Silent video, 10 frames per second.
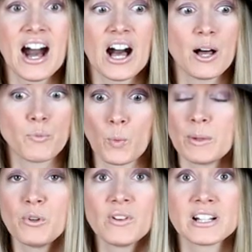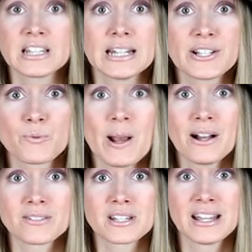um, we move on to the next
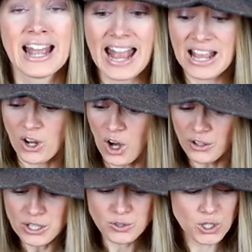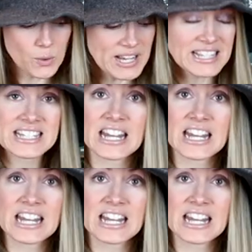round. And all you do is